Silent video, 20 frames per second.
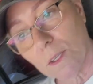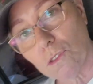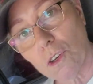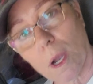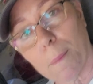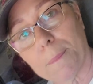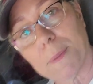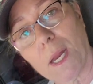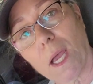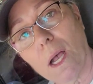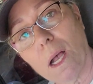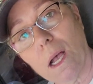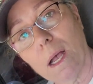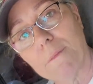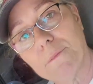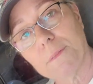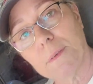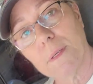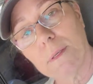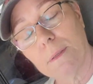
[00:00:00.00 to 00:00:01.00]
Drop it
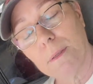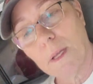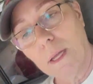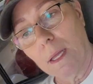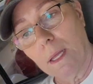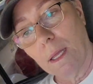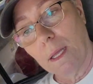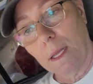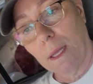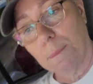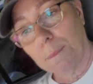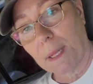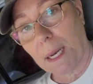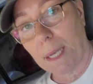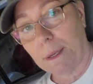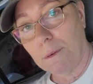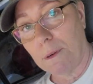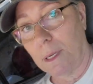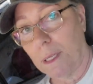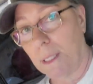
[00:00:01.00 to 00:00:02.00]
off. But
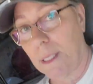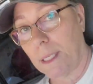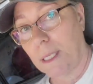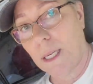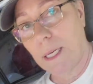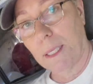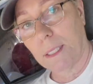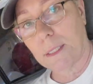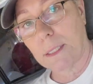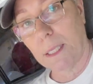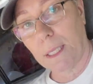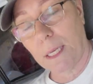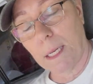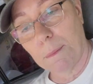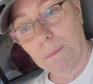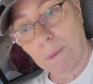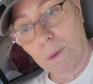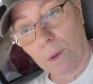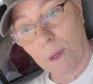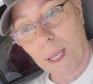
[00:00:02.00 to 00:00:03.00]
I really need to clean
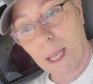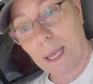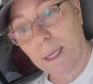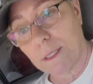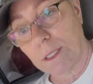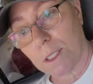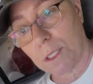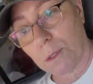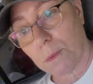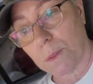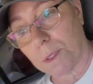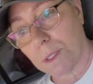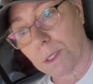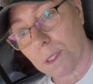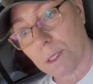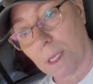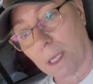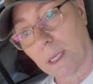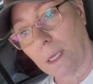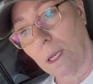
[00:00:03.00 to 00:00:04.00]
it. Boy, I just
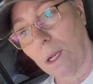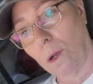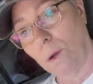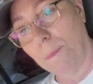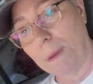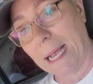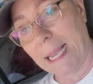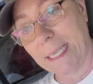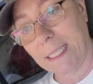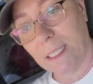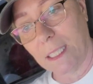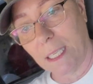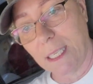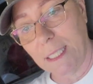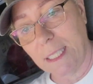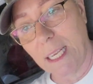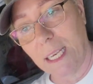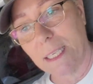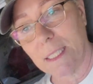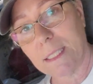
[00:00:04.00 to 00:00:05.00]
was like, oh my
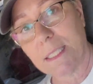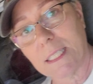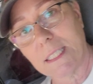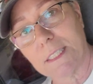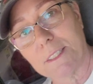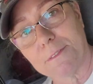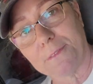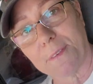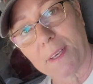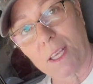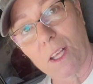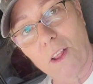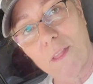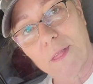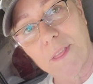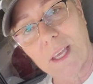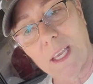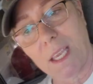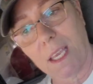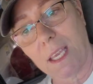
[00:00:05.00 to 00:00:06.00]
goodness, it's
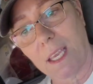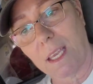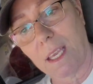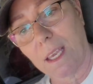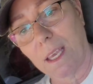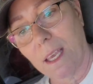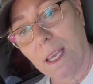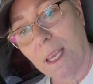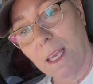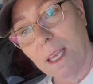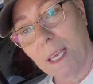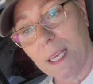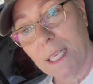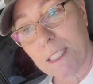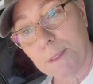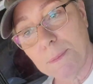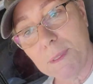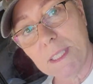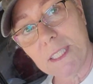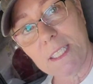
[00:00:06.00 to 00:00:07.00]
filthy.
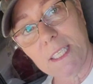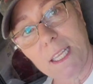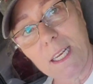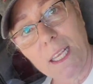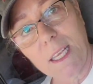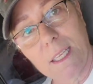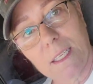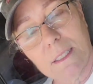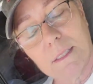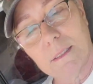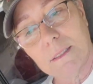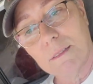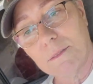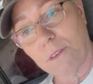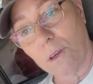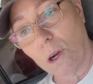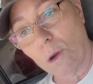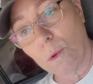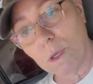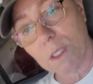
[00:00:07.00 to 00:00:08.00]
It's been sitting
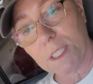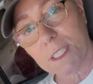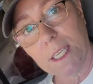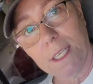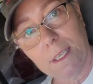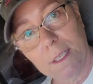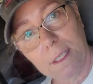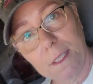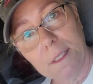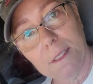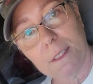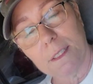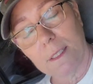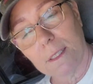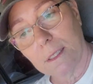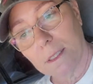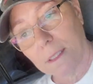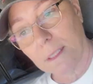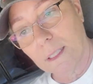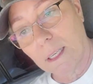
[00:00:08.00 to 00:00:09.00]
for almost a year
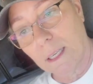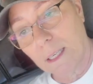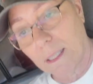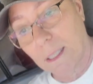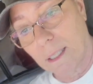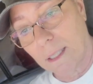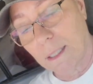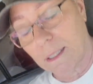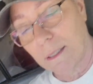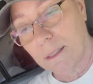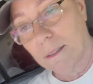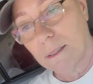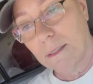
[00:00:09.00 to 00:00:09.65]
uh,